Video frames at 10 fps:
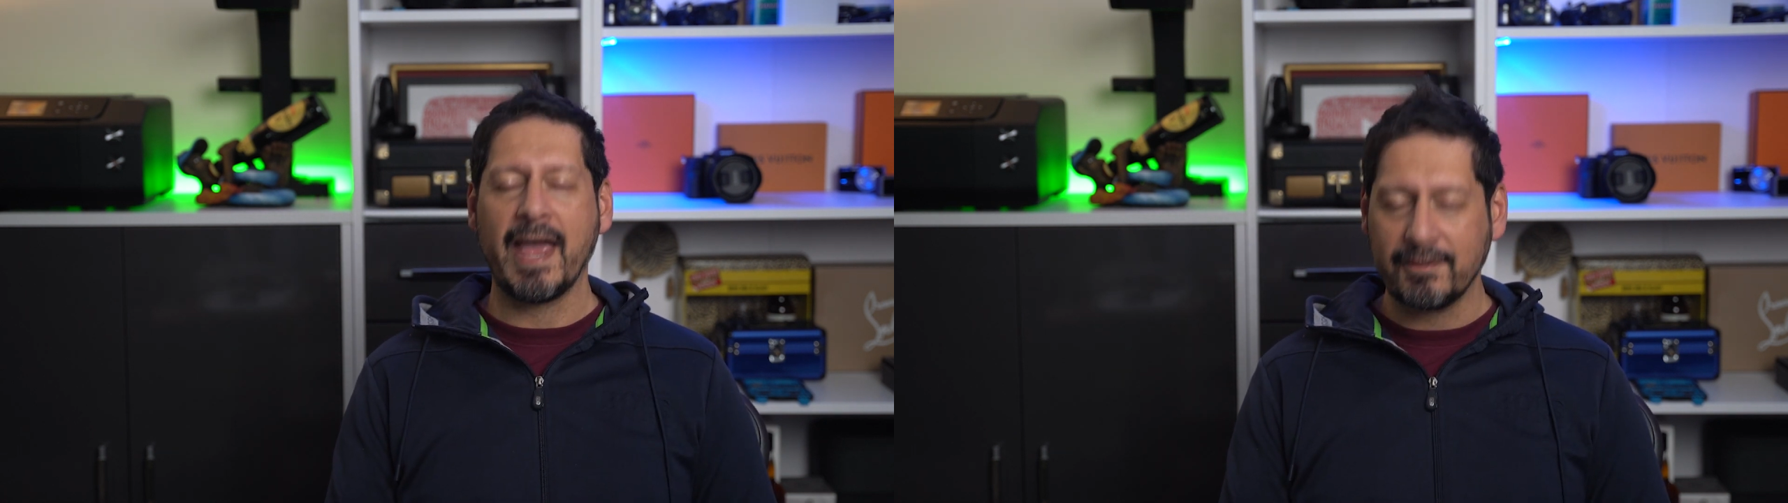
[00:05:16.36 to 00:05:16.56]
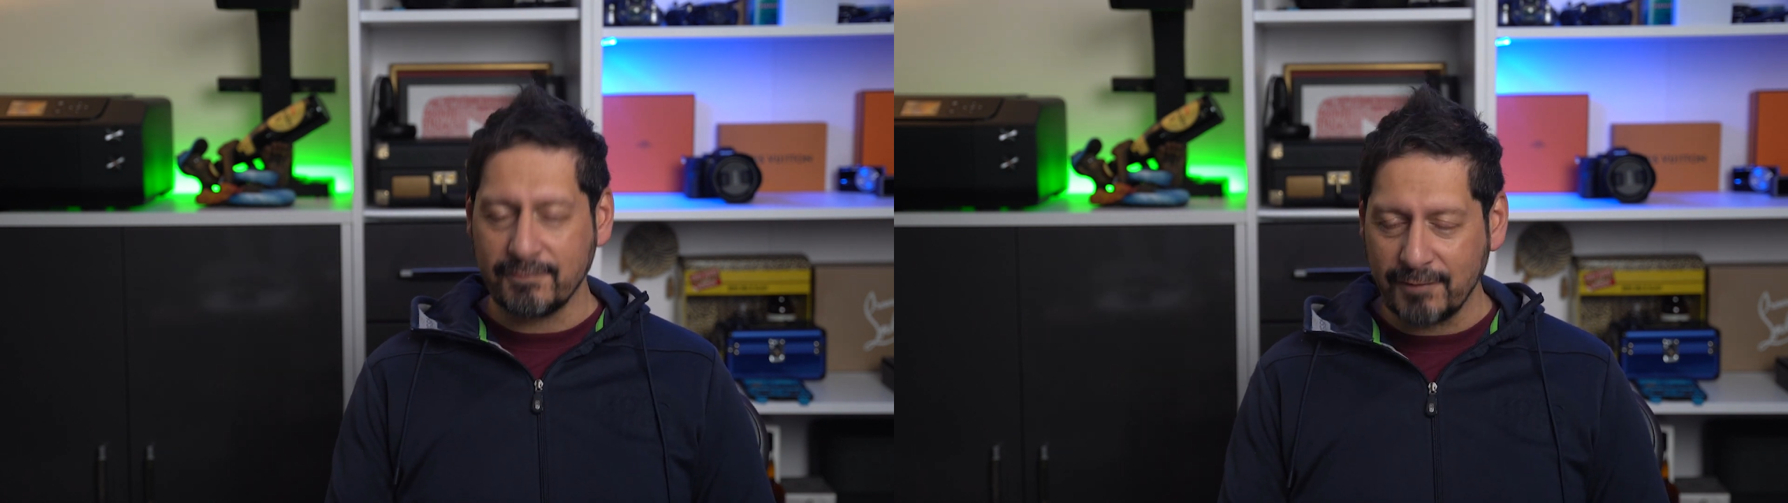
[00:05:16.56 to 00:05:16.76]

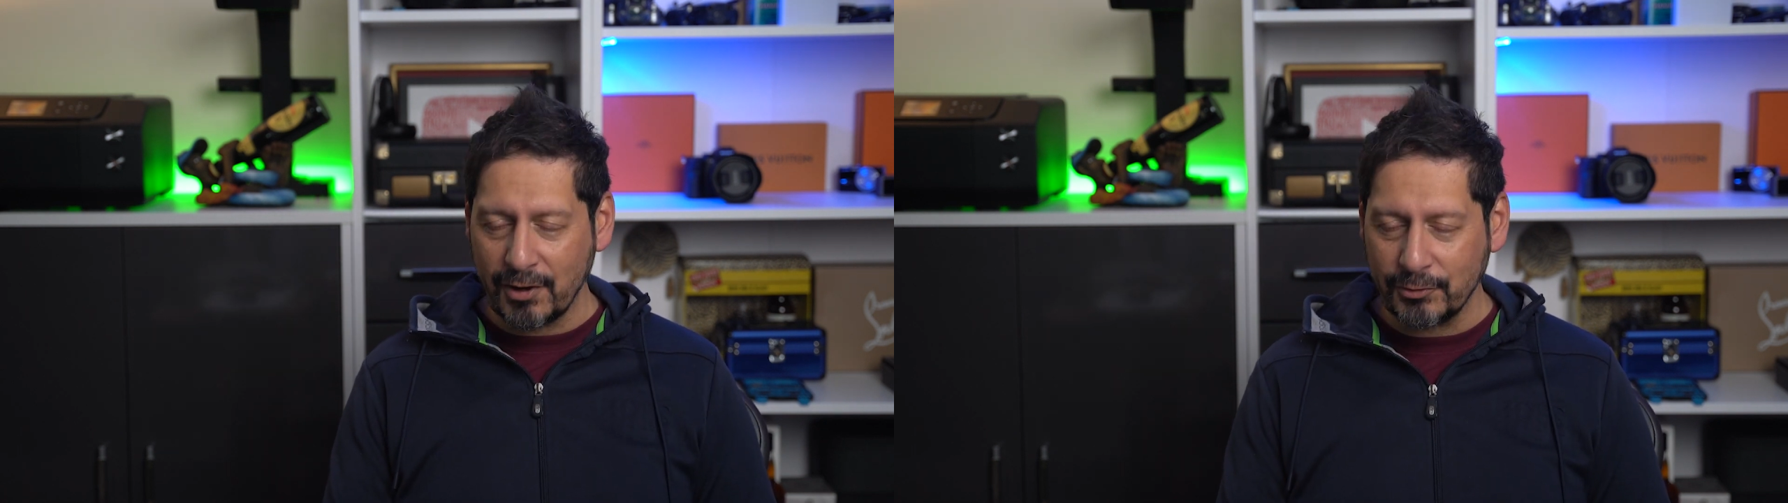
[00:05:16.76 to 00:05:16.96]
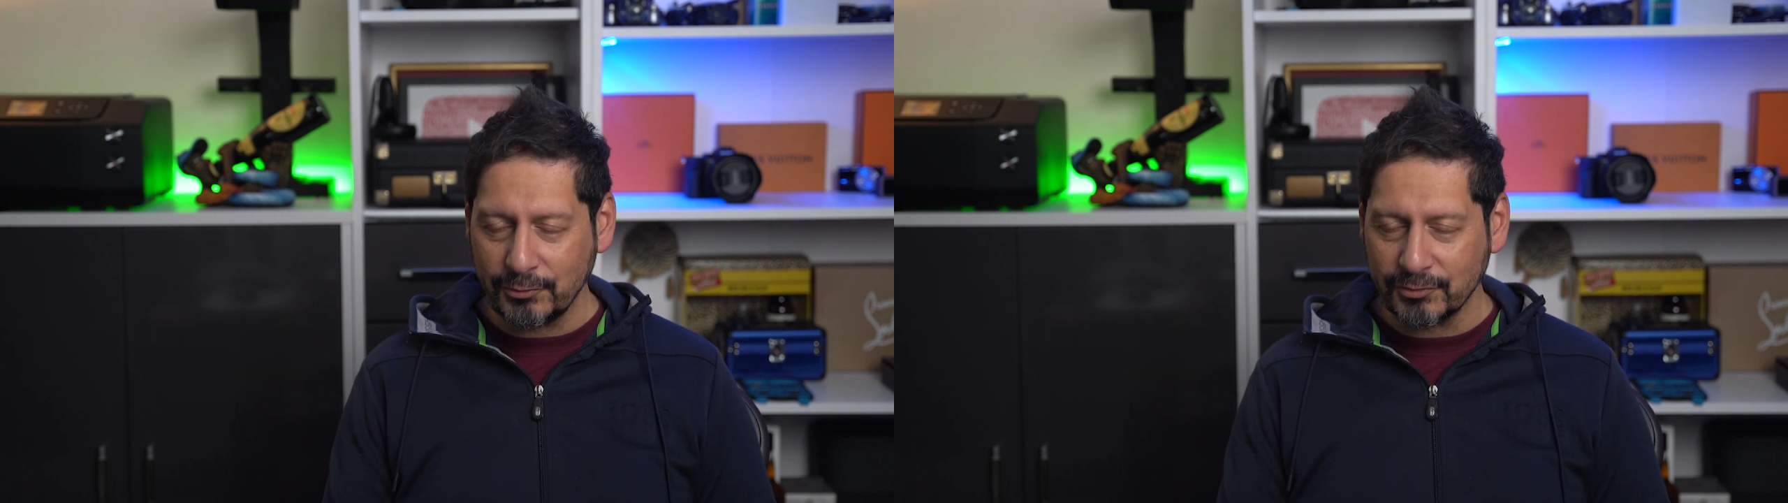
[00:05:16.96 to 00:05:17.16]

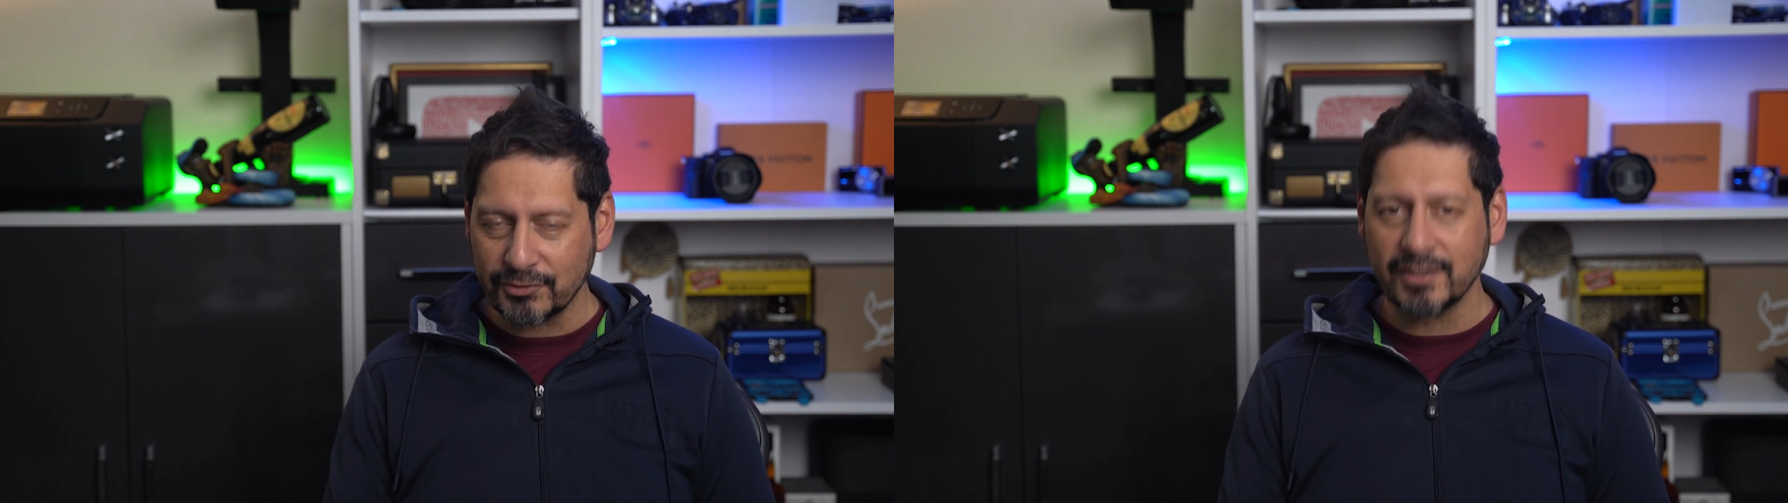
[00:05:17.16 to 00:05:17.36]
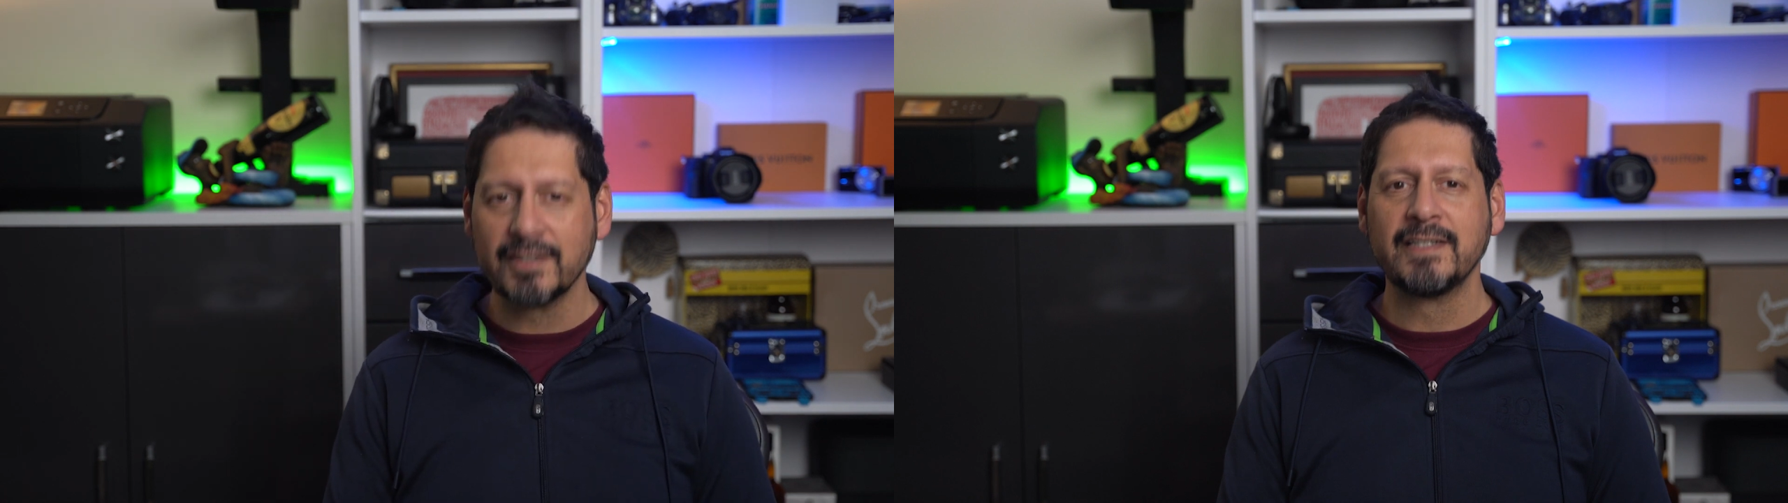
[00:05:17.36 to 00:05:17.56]
headphones.